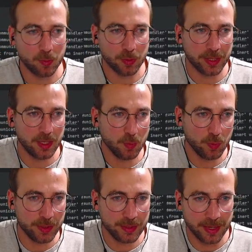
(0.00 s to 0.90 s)
here
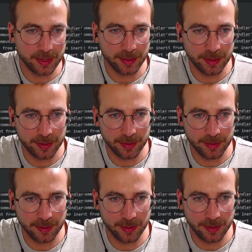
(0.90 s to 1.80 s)
we
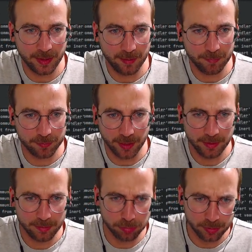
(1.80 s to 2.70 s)
have
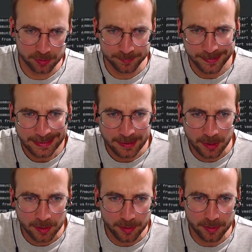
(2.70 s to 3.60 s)

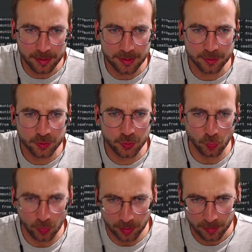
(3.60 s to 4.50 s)
the
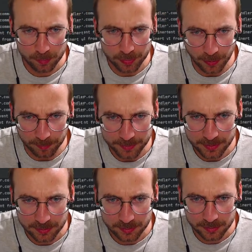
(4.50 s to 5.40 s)
tool prompt.
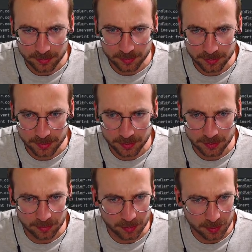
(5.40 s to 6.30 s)

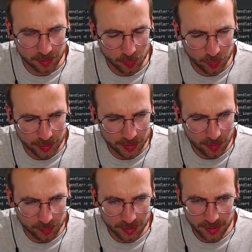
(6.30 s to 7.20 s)
We
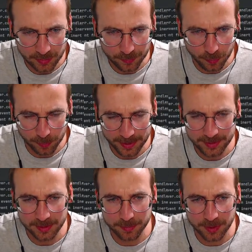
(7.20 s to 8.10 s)
don't need it
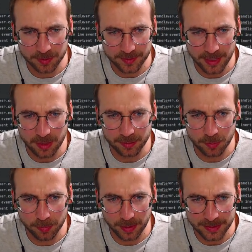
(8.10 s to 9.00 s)
formatted because there are no
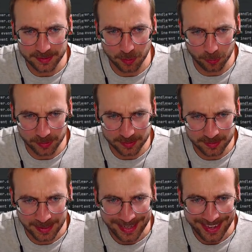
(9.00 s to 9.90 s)

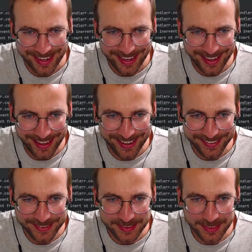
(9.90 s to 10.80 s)
placeholders.
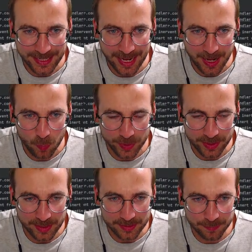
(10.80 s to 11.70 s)
And now we
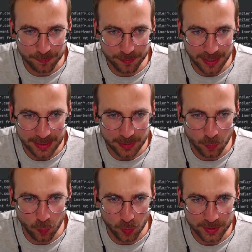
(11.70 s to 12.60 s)
can define
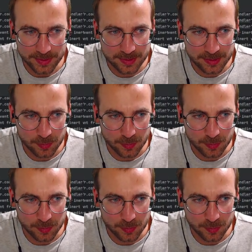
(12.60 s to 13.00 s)
what's